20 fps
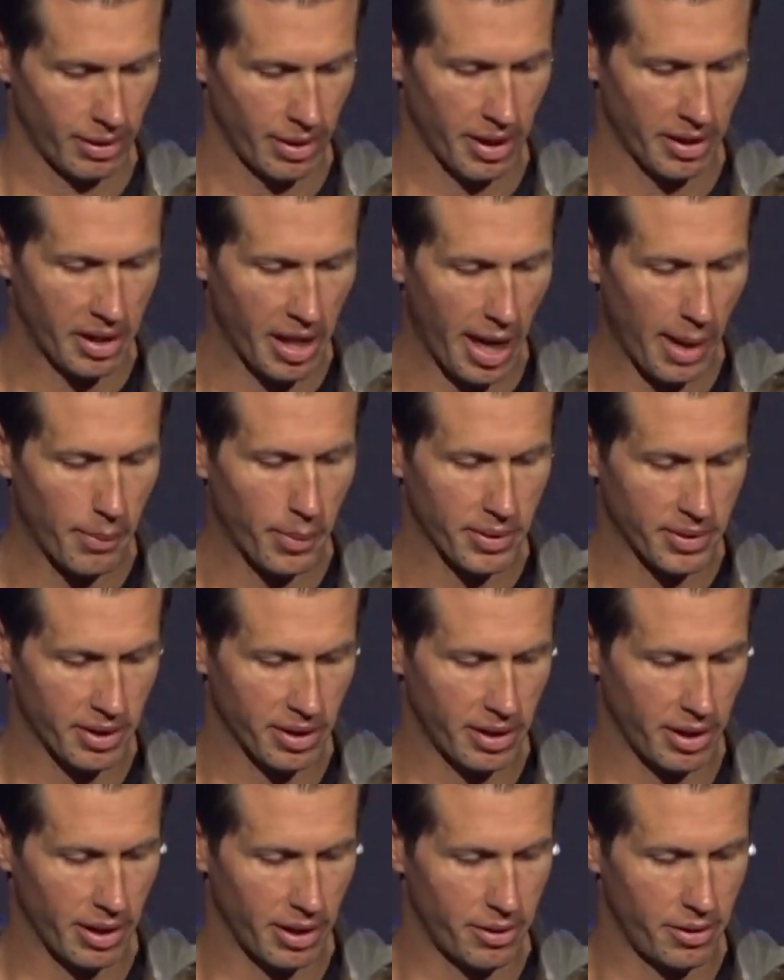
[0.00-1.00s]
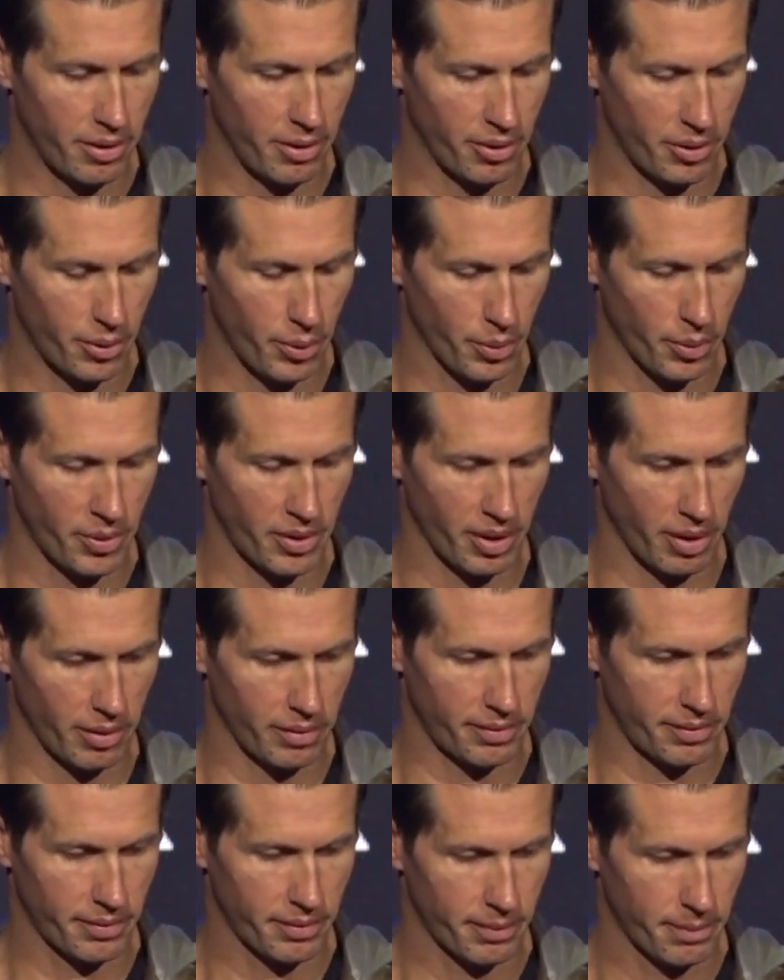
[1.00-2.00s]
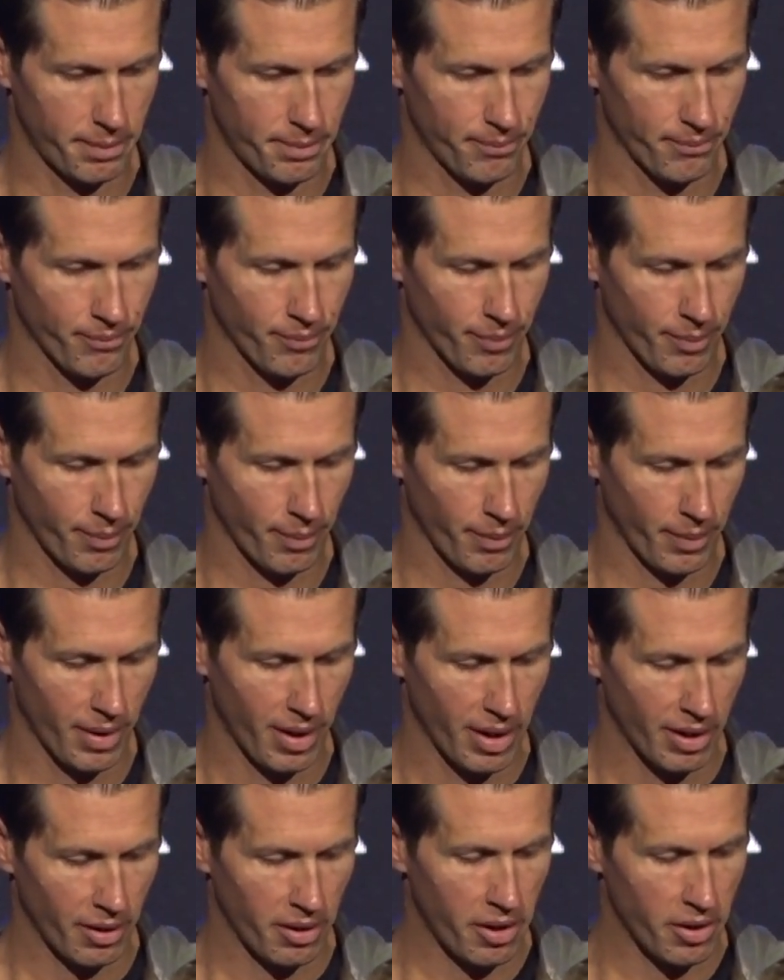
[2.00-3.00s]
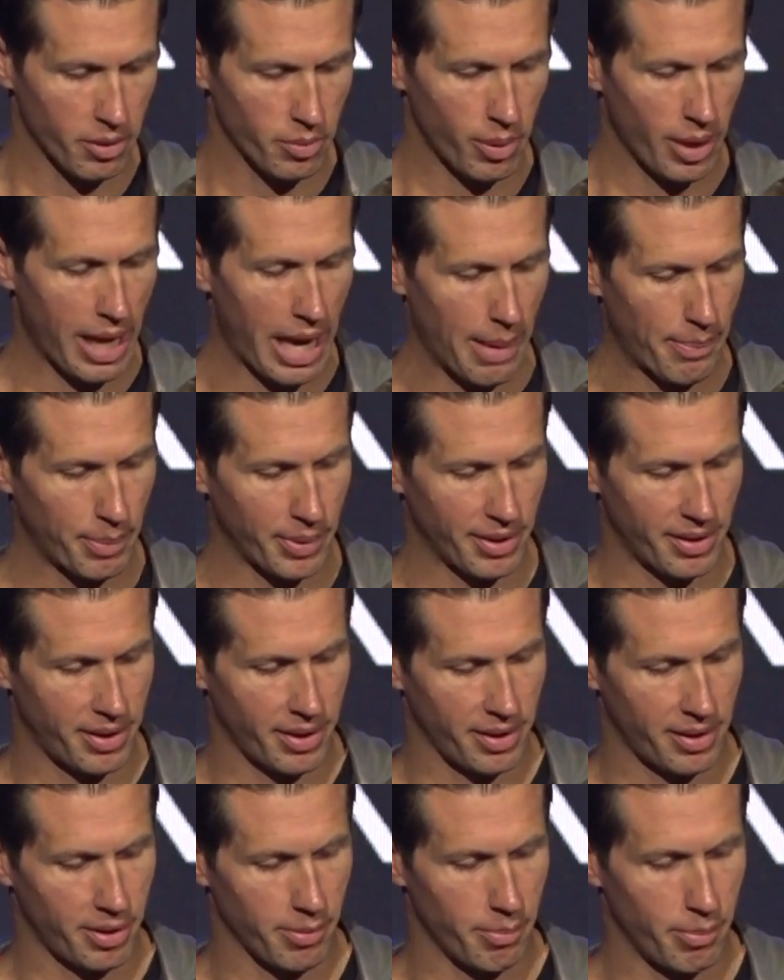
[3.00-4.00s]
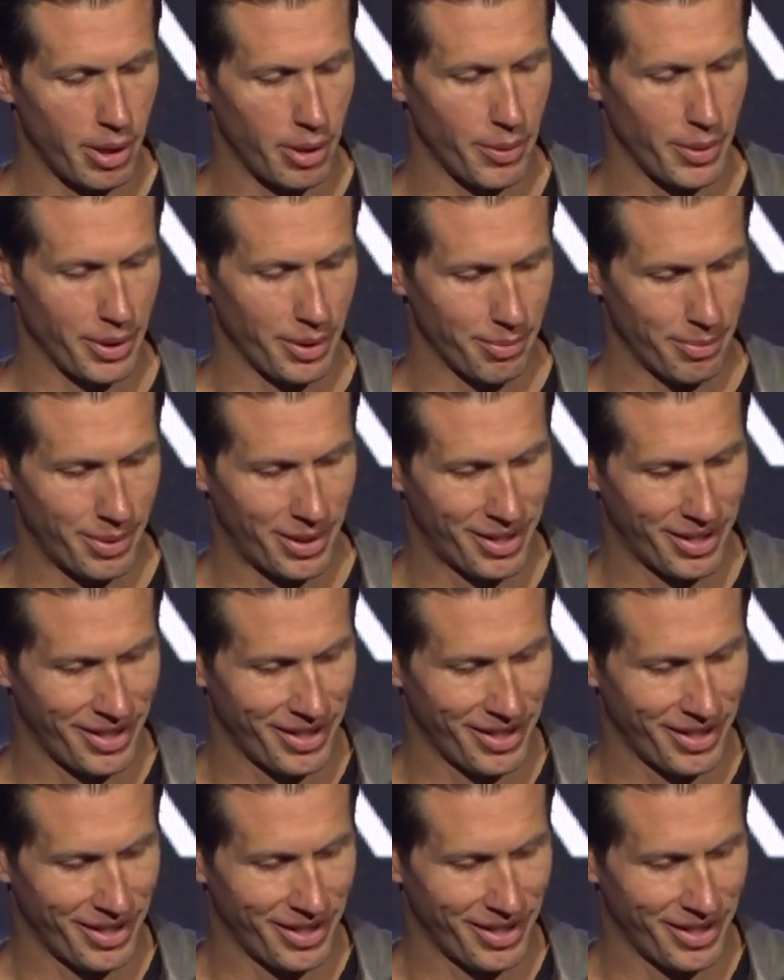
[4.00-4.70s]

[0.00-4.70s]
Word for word: And God wants to get you to your true self. Here's what happened to Miriam.